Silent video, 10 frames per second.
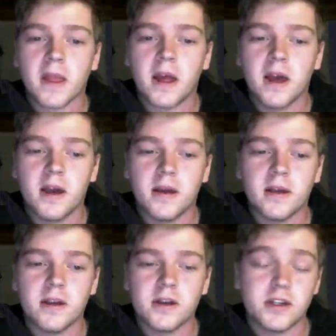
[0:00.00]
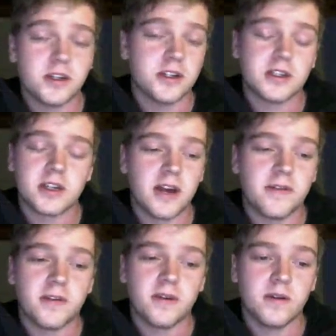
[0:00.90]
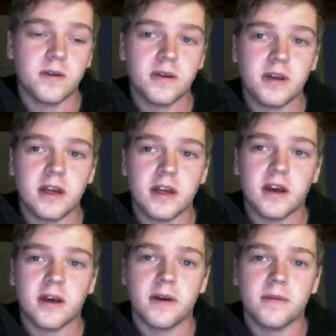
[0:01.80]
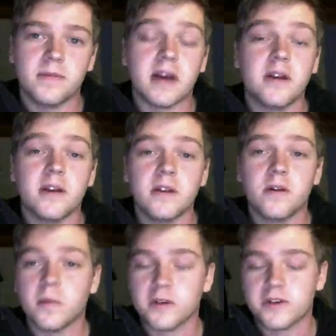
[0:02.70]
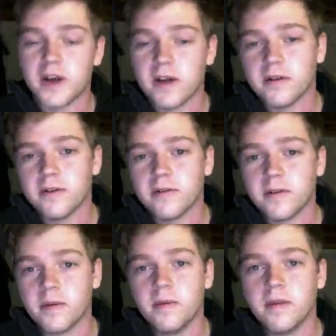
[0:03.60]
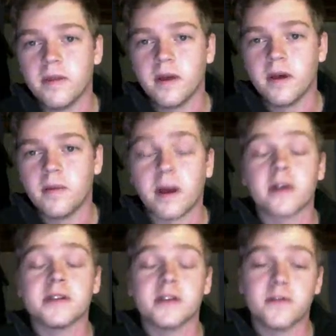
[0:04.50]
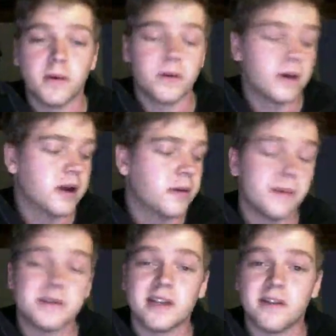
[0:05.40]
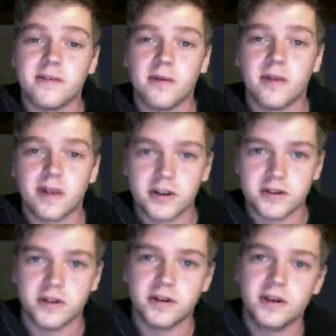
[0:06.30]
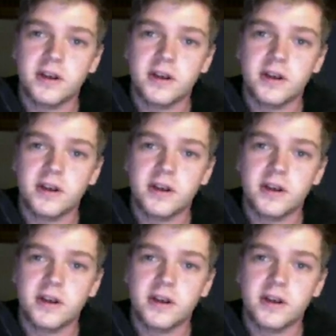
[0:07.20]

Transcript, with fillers: Uh, you're, you're just gonna have to get uh, download the normal driver from the Microsoft w uh, website for the controller.